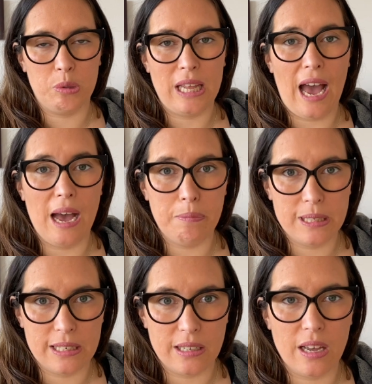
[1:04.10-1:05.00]
with
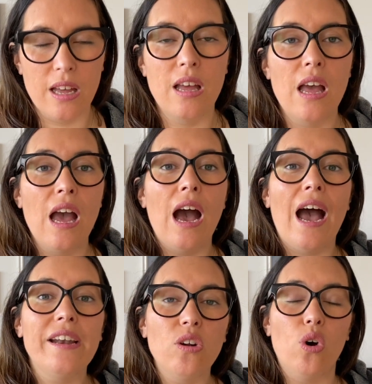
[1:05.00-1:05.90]
AppSync
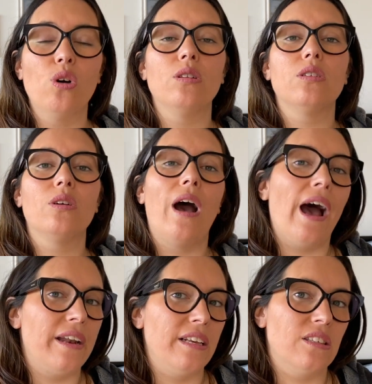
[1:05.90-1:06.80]
and also
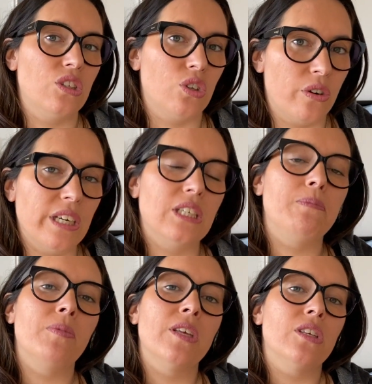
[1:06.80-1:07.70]
adding storage.
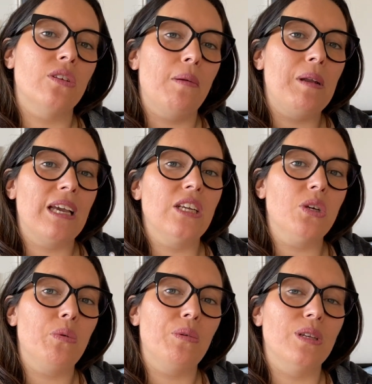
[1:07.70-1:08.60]
So the
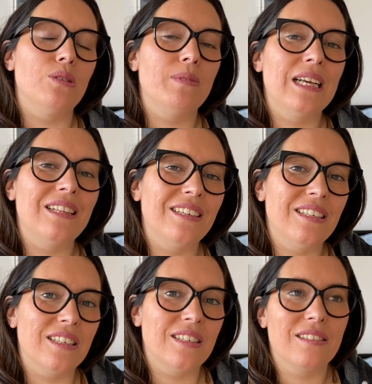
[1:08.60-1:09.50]
application we want to build
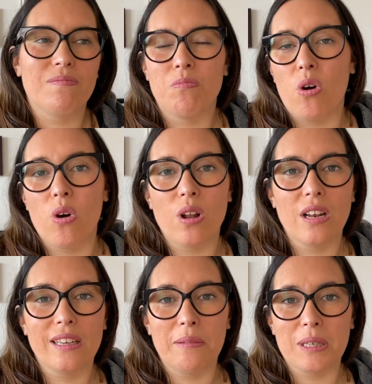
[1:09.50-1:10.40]
is a
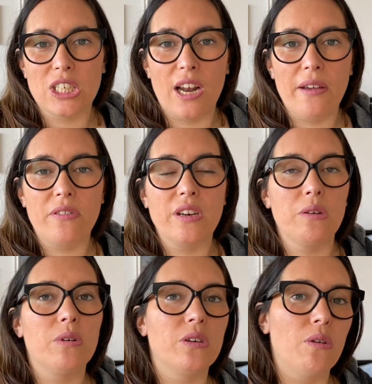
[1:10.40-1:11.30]
small image library
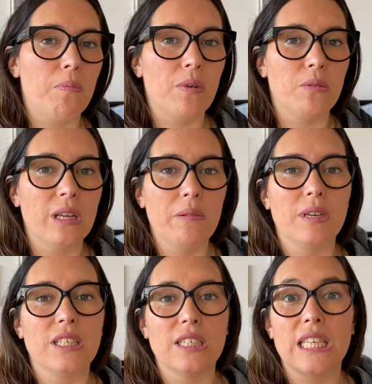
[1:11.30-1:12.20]
where you upload
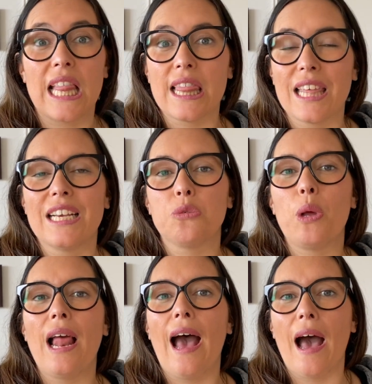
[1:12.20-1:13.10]
images and things
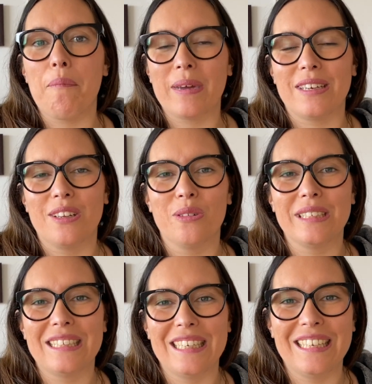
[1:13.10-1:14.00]
will happen. You will
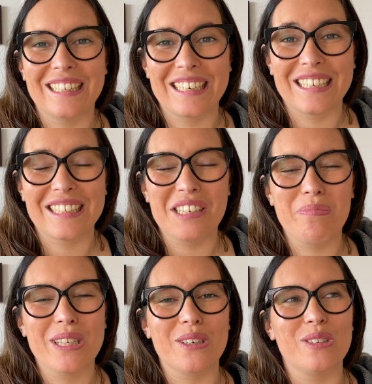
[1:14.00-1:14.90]
see in the next
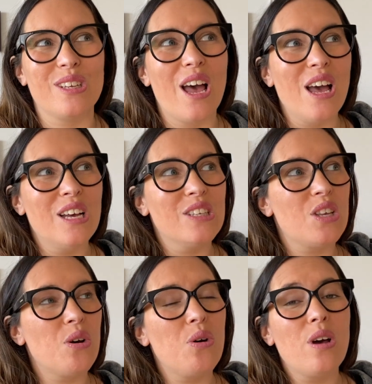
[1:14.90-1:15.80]
episodes.
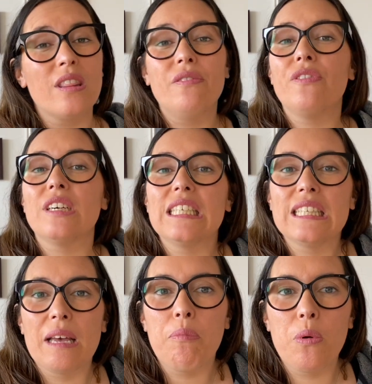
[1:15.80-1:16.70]
So the first
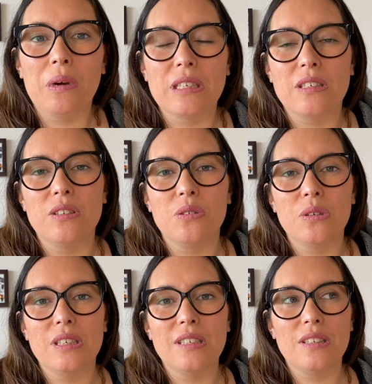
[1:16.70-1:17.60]
step we want to
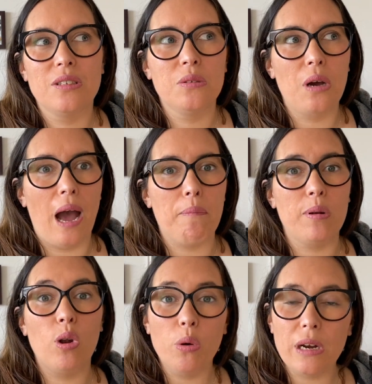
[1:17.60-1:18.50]
do is to
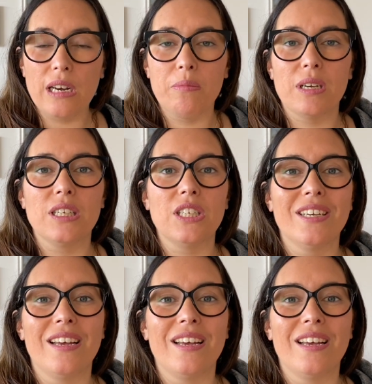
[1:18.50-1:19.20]
upload an image,